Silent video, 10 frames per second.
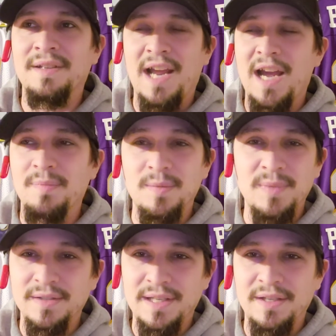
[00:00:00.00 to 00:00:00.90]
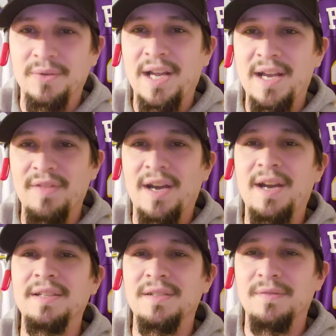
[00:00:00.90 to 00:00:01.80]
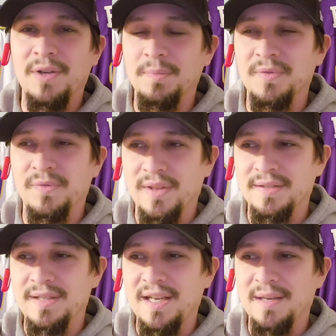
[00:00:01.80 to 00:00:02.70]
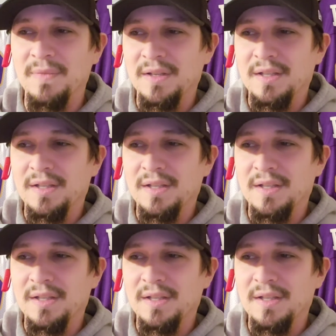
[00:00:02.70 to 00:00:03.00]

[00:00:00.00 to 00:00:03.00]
unhappy because I don't have the highest of hopes for this team